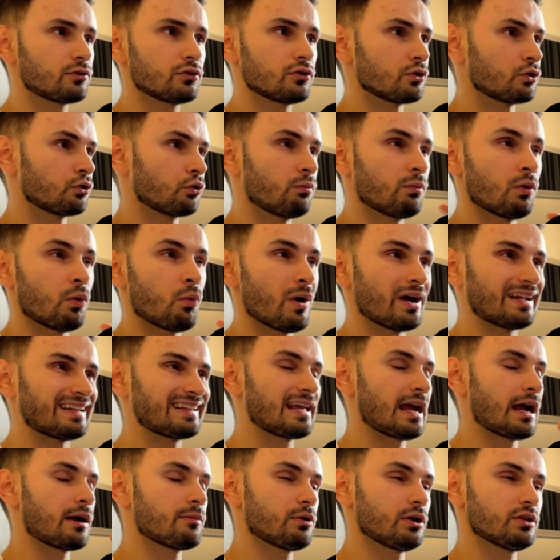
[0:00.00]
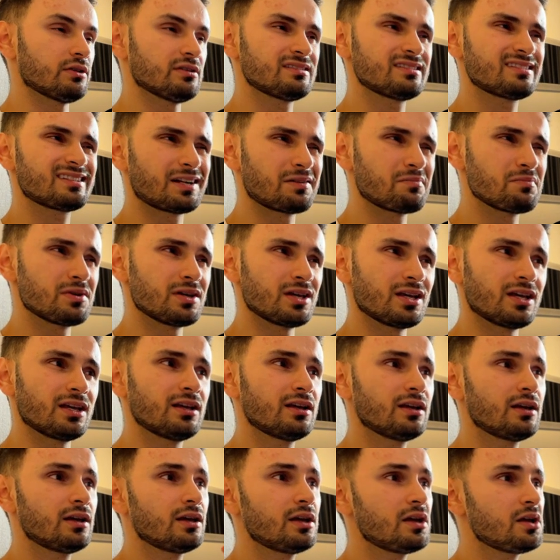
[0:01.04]
the normal wide camera. This is gonna be,
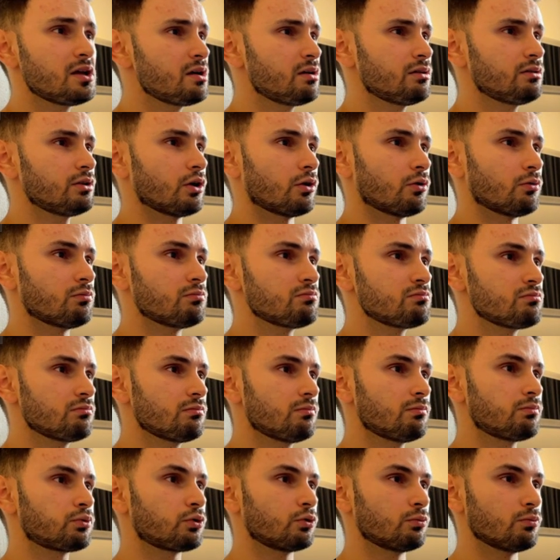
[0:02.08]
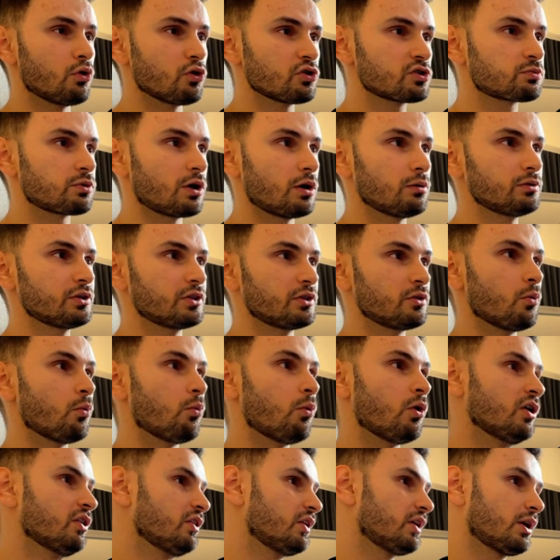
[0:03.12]
you know, most probably the
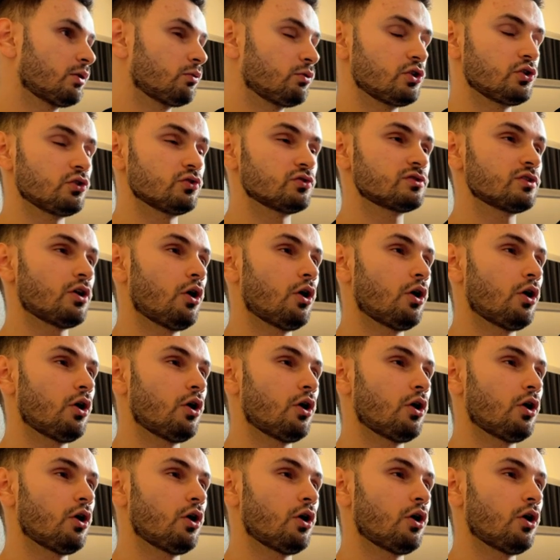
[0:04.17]
one that I will use